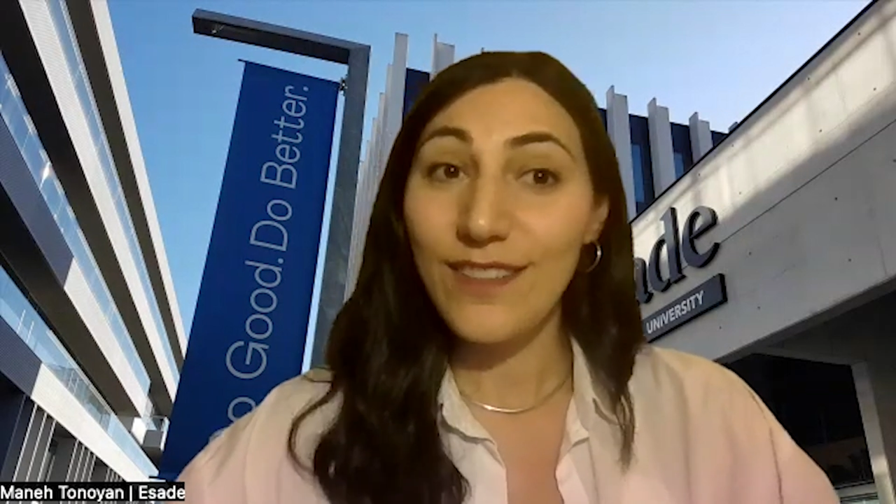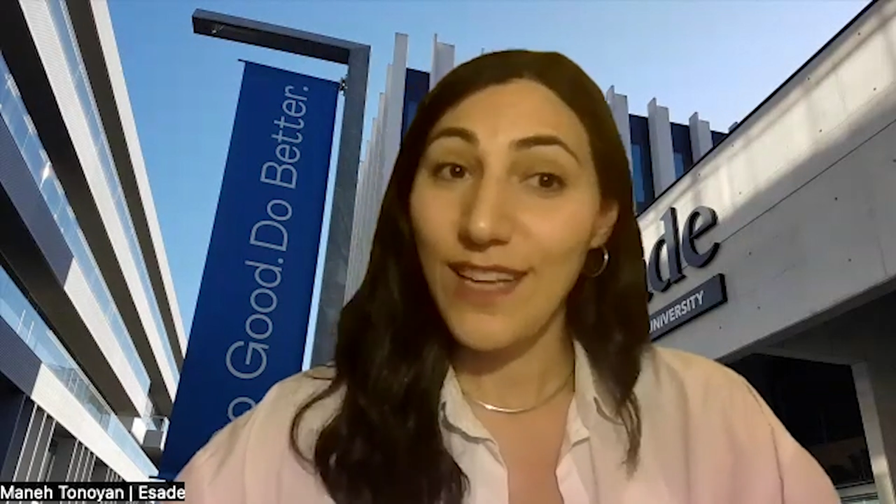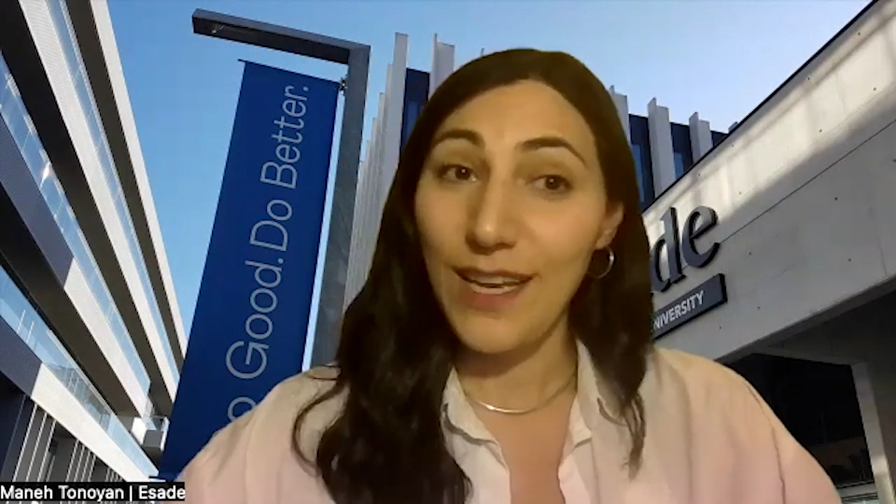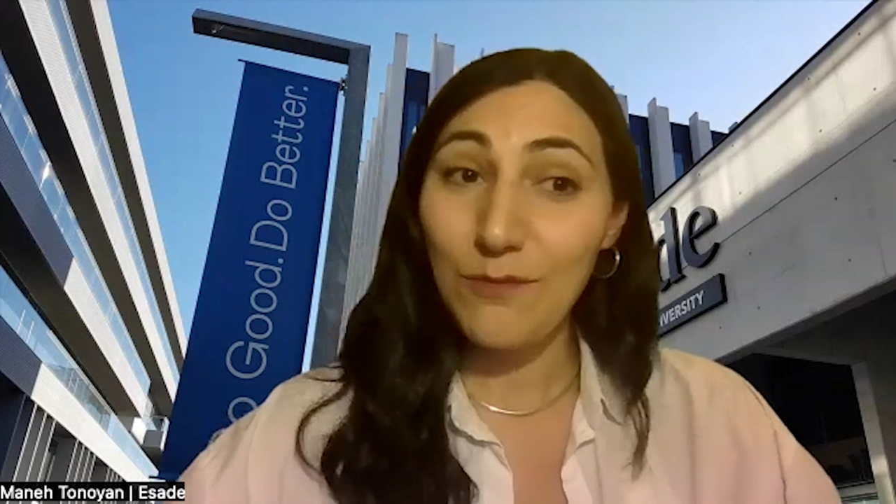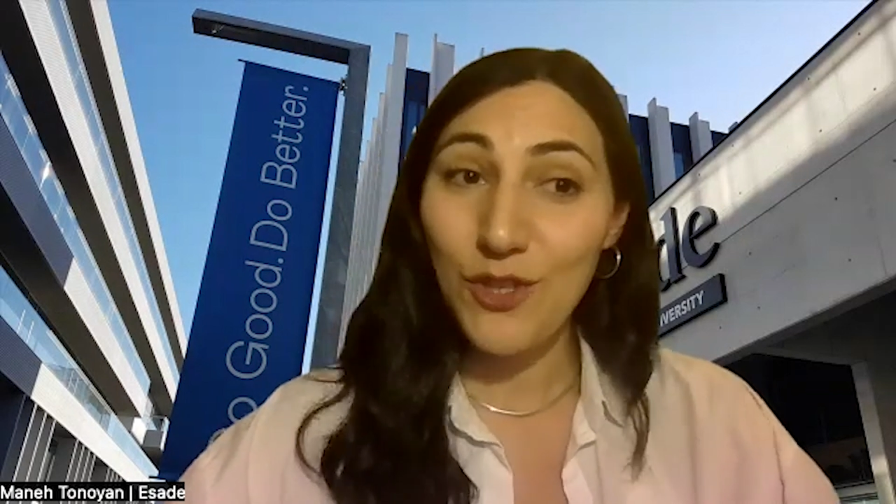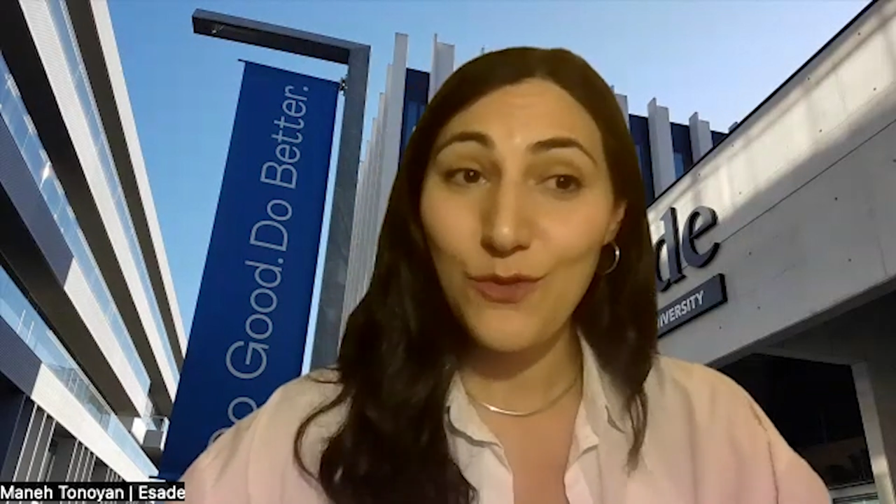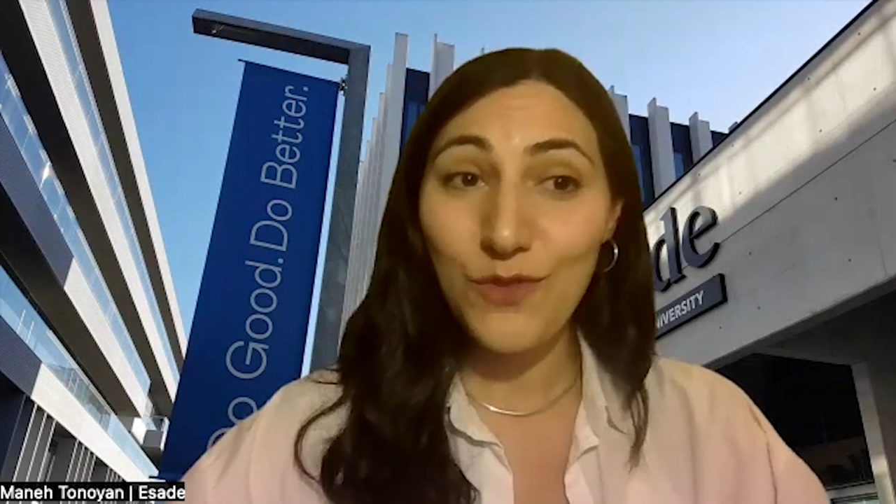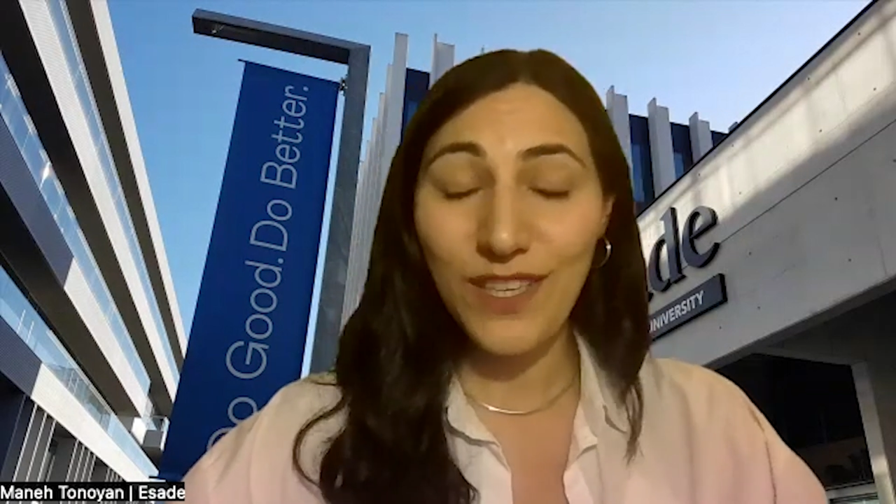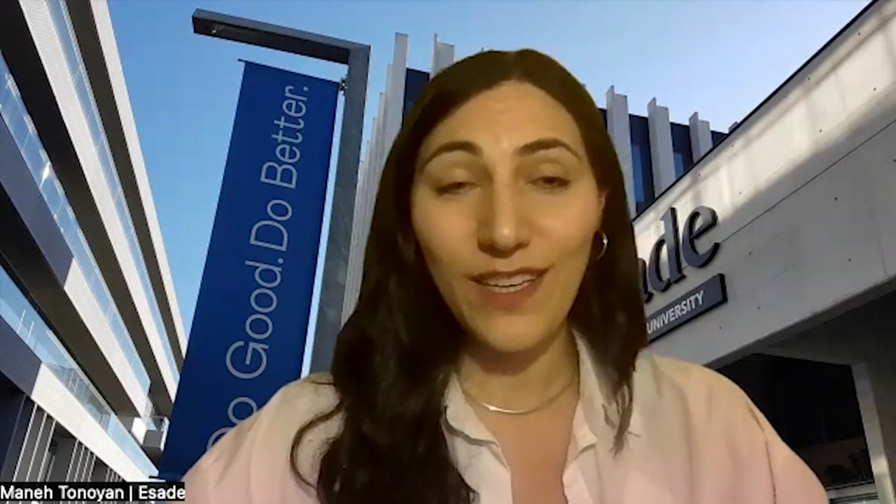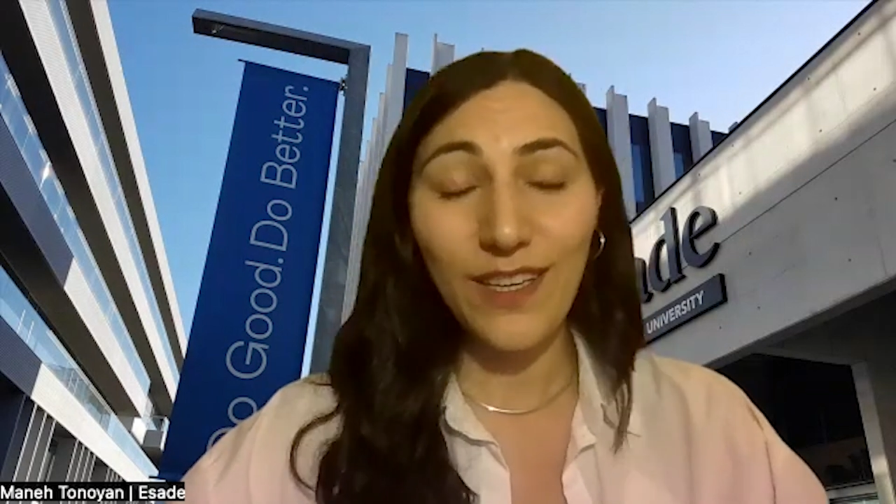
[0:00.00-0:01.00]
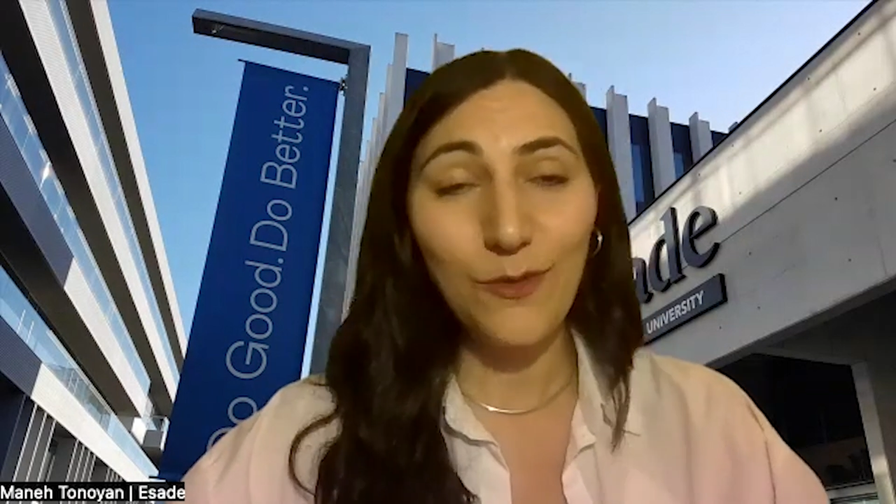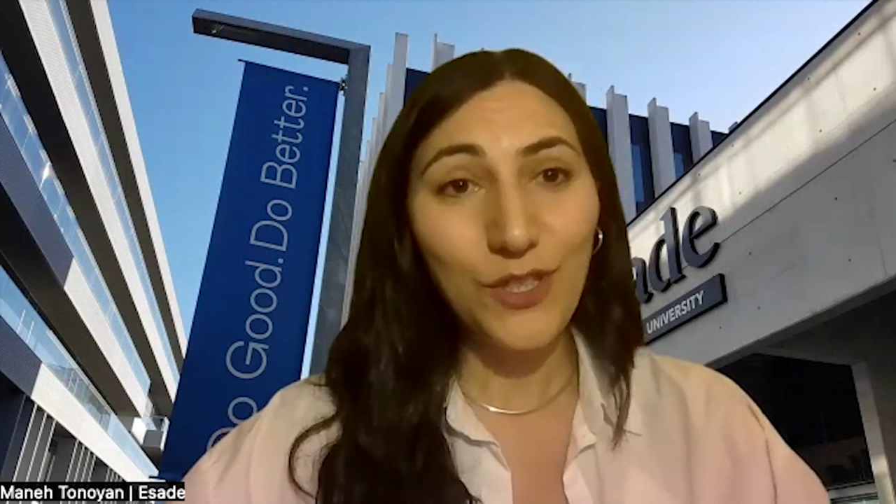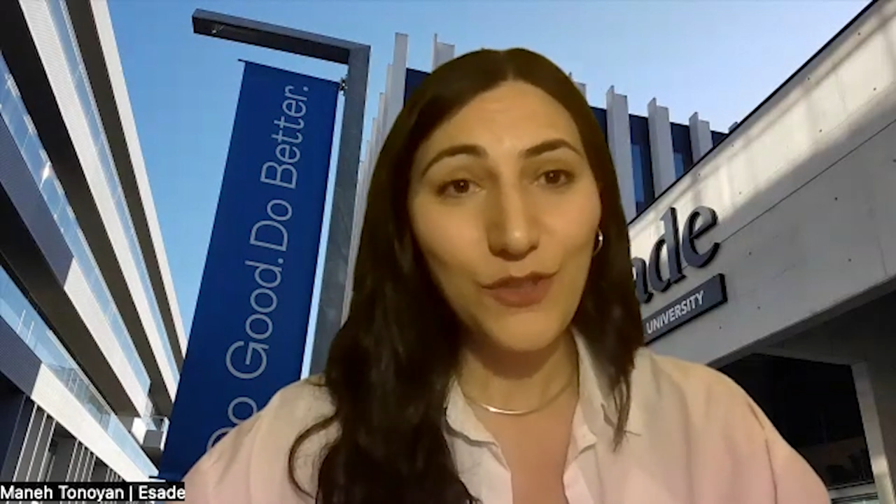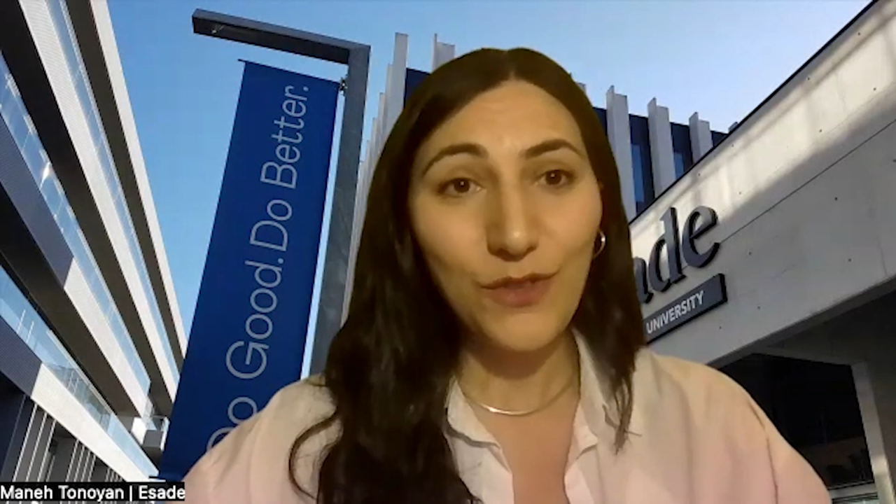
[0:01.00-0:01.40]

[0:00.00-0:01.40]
it's them choosing